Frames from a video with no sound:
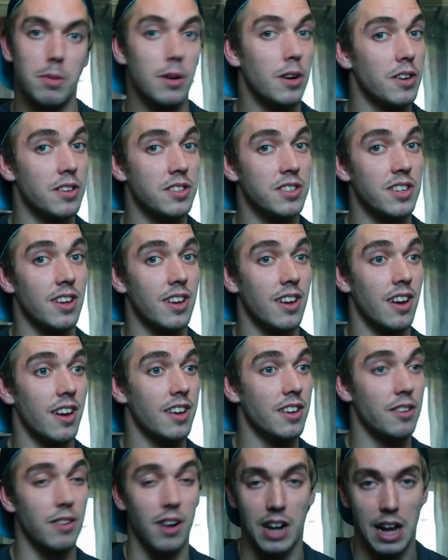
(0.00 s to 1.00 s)
because
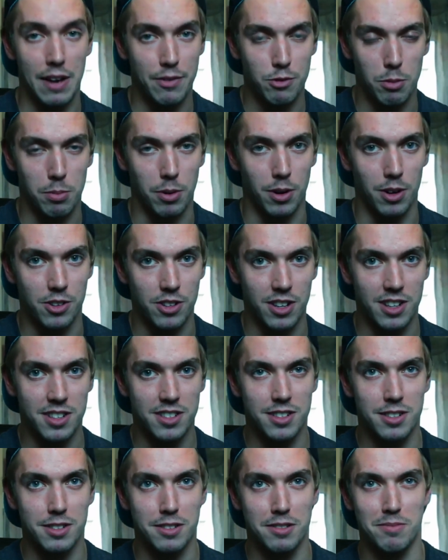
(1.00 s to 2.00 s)
you don't have to apologise,